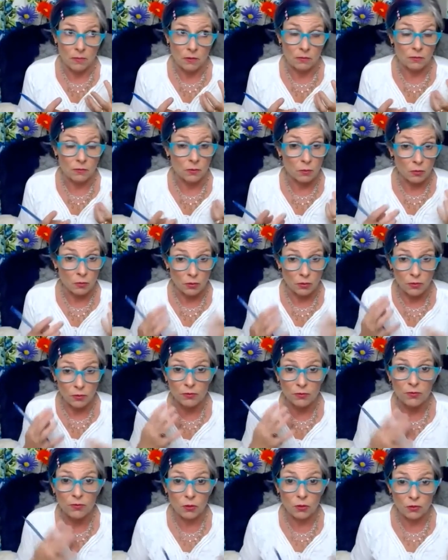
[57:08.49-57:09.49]

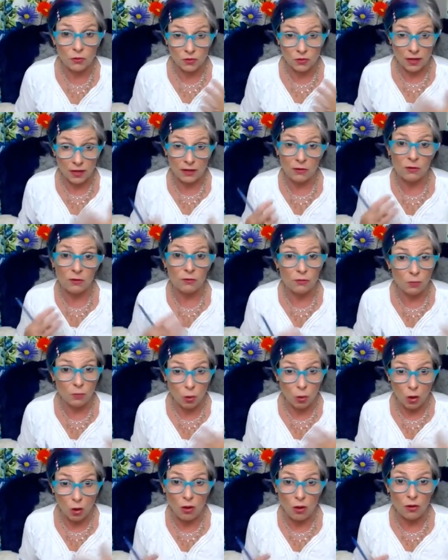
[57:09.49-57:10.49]
remove those kind of
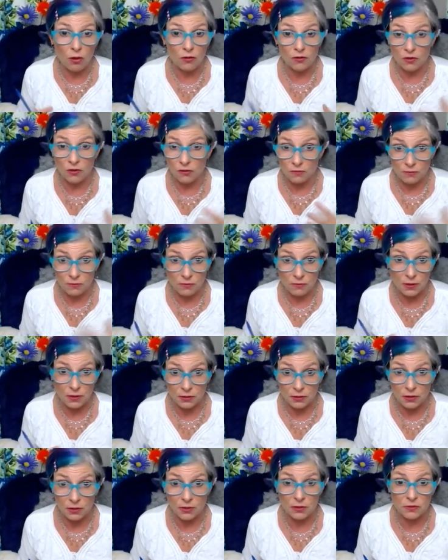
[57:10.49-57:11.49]
walls and
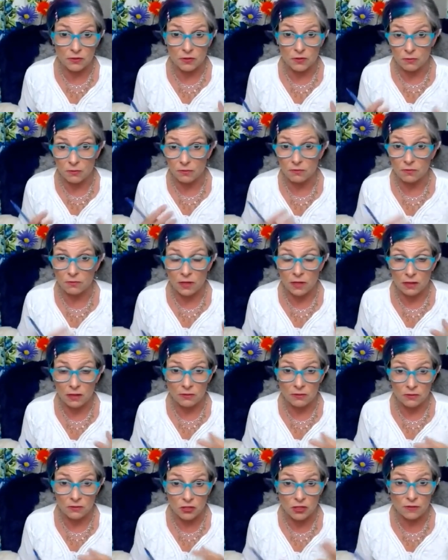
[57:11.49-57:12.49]
fears and,
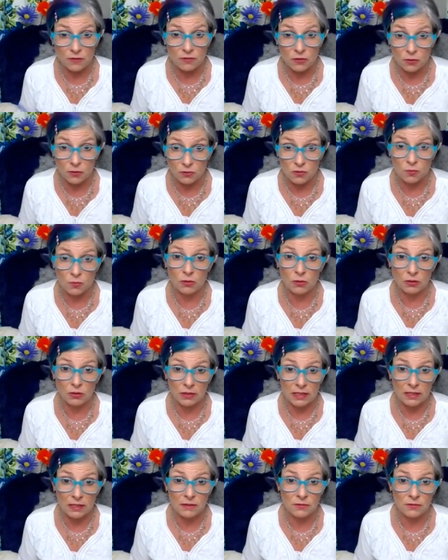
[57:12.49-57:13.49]
and shift those
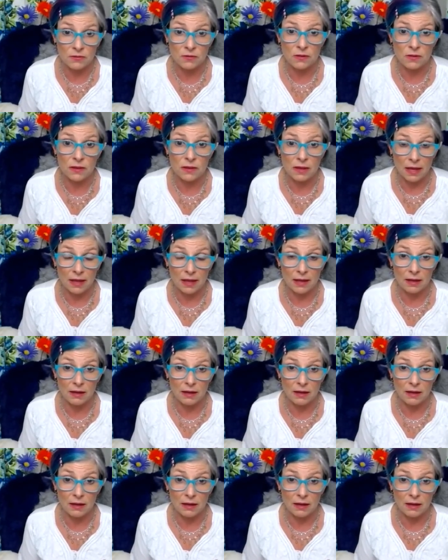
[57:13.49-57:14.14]
beliefs that